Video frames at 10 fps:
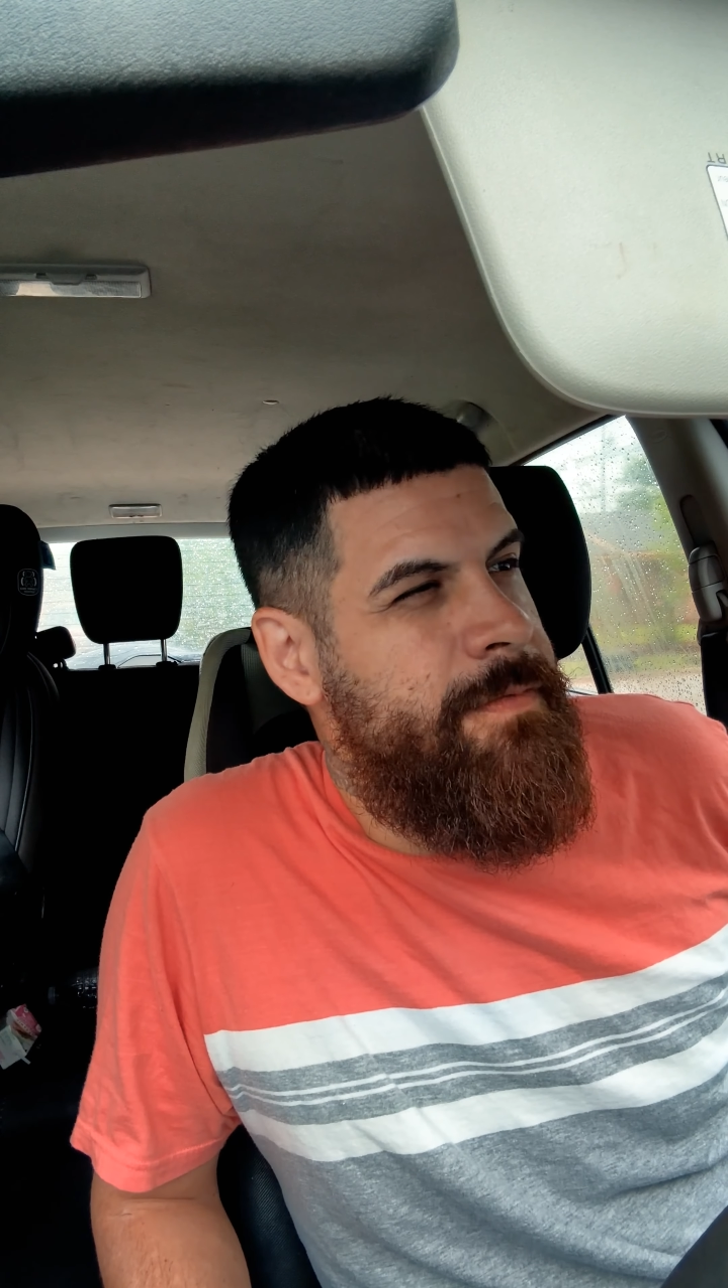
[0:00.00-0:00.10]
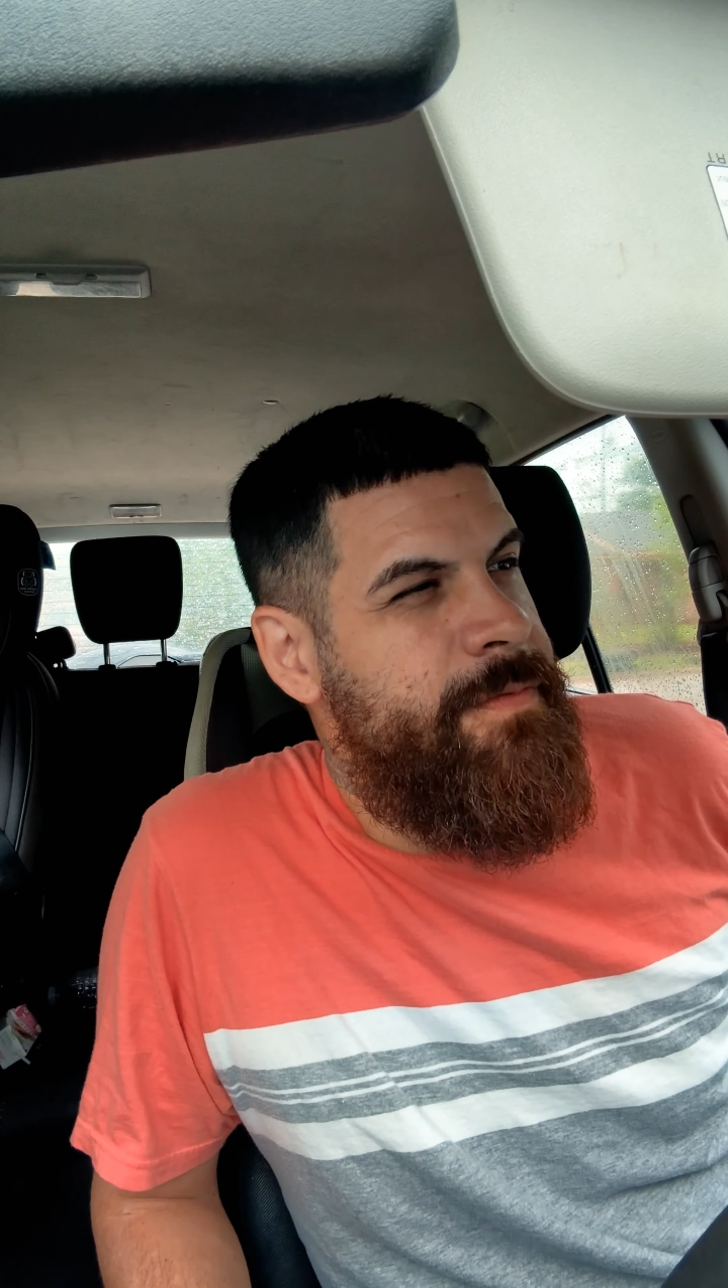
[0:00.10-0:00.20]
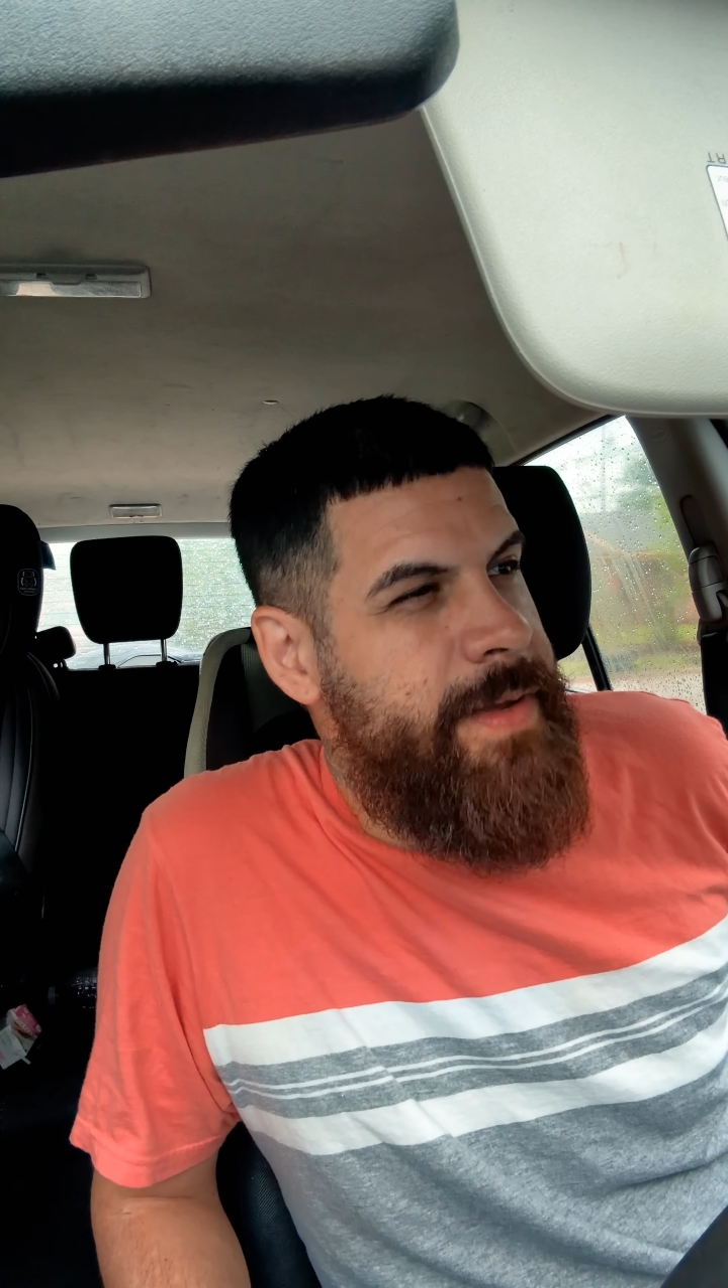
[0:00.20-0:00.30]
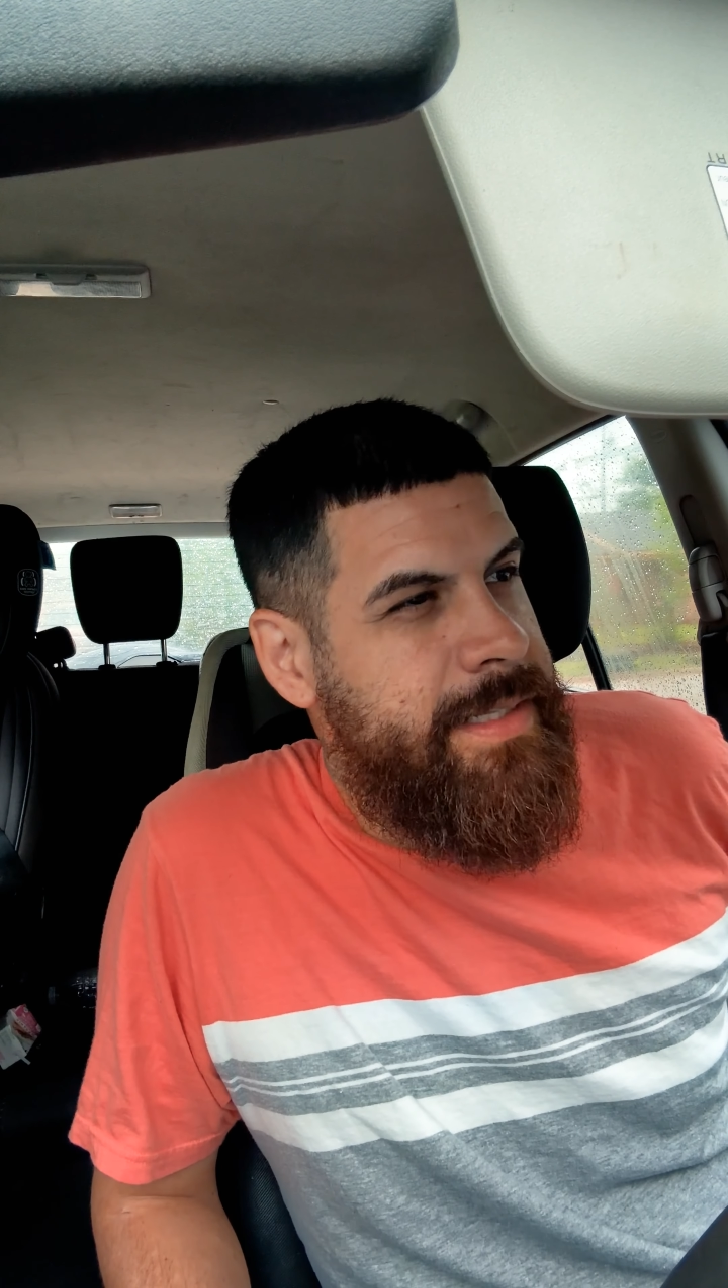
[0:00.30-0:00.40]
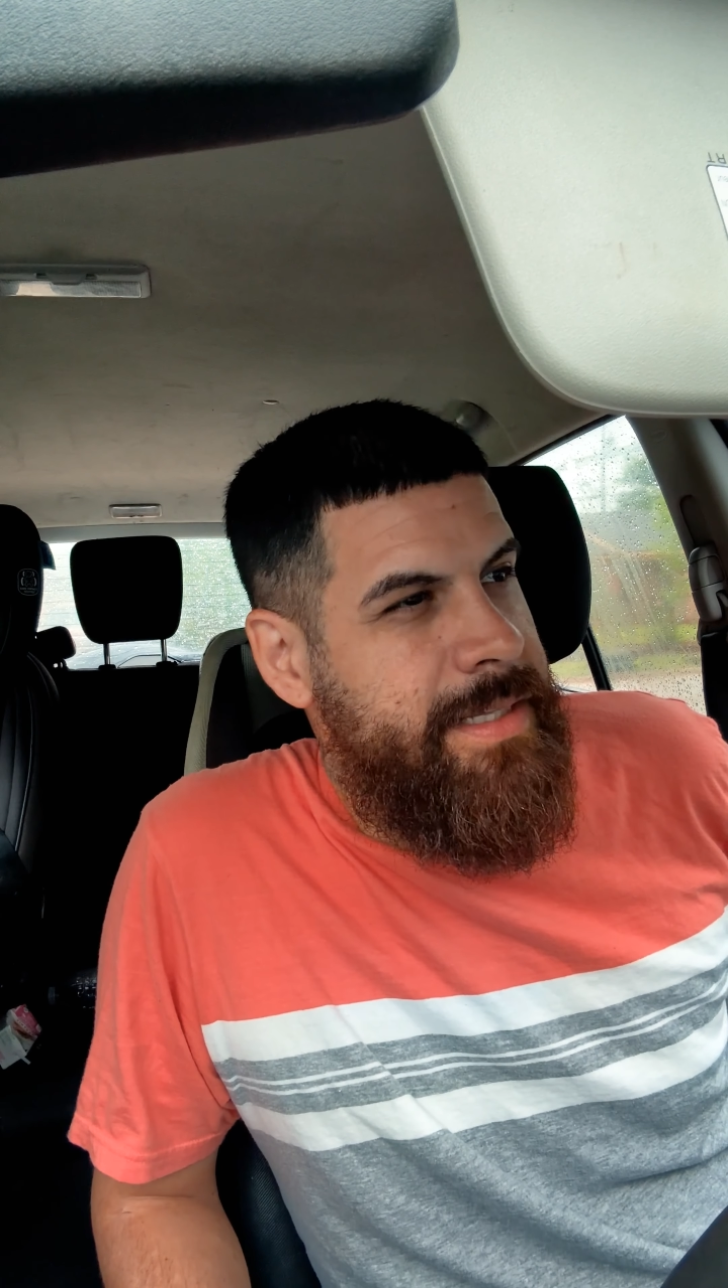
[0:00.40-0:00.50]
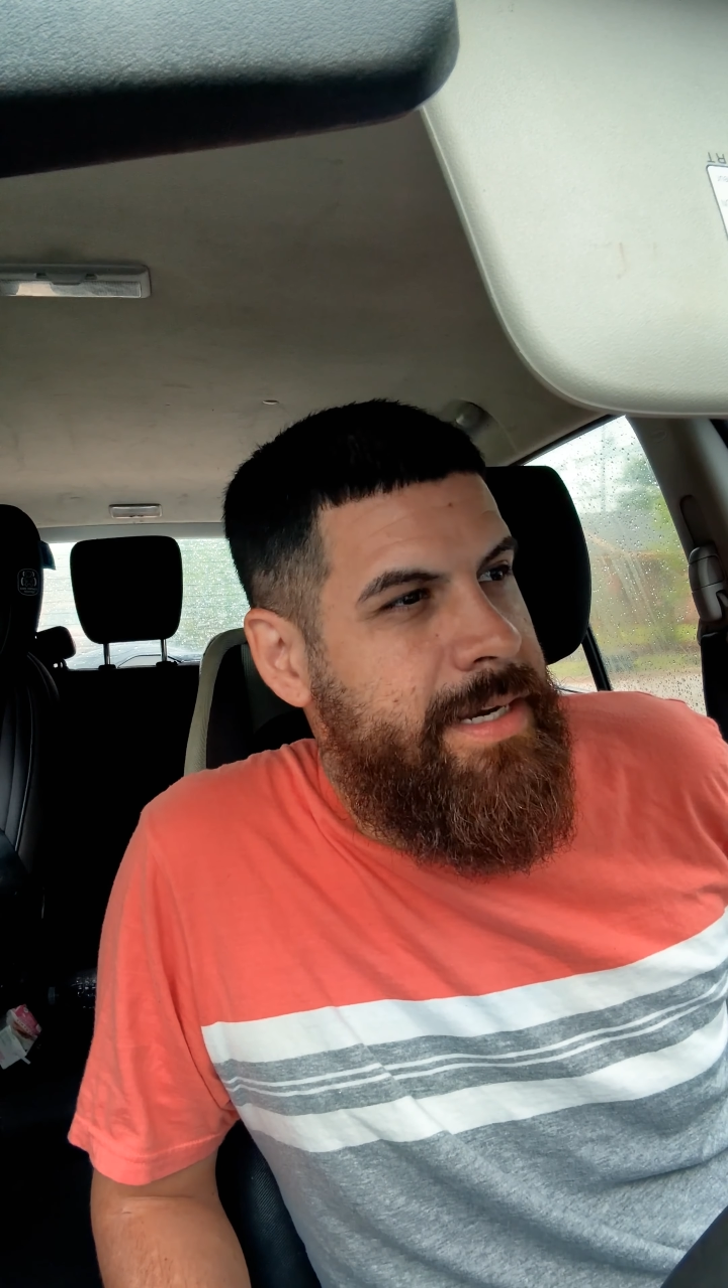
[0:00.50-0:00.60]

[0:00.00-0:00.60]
effect